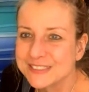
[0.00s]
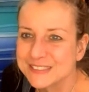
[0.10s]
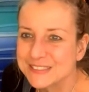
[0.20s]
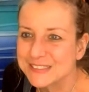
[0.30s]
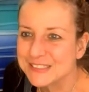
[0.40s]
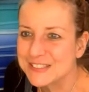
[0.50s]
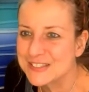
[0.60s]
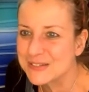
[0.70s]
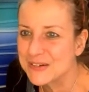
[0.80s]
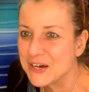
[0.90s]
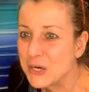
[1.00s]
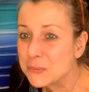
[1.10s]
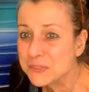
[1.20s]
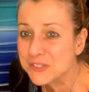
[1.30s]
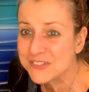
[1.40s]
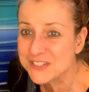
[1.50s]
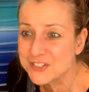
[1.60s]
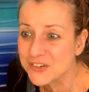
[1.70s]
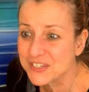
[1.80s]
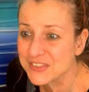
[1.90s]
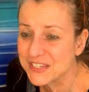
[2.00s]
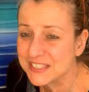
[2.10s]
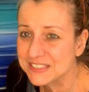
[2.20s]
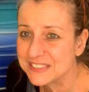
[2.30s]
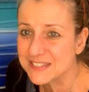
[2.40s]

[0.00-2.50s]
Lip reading: So I hope you enjoyed that.